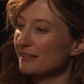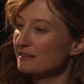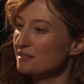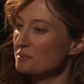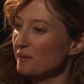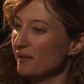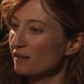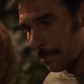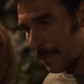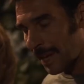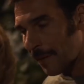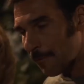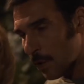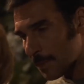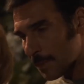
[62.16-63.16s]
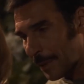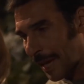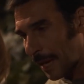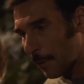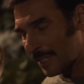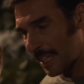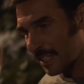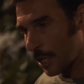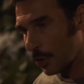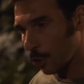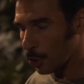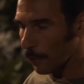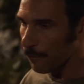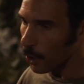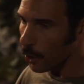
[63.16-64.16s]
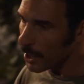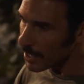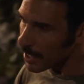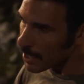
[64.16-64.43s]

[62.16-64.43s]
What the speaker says: from each other. And obviously along the